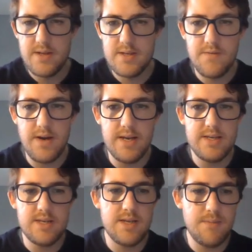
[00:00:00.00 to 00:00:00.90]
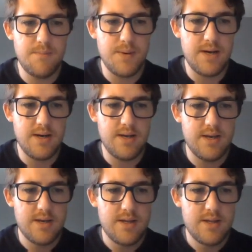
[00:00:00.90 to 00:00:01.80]
divided it
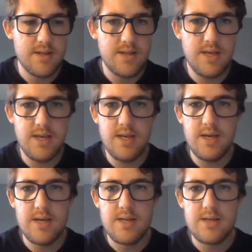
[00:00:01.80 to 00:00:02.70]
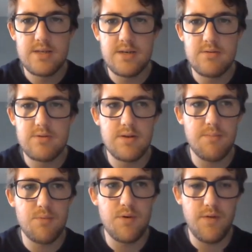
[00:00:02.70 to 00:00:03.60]
by the total
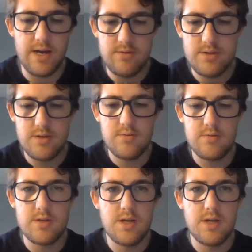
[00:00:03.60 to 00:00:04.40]
number of households,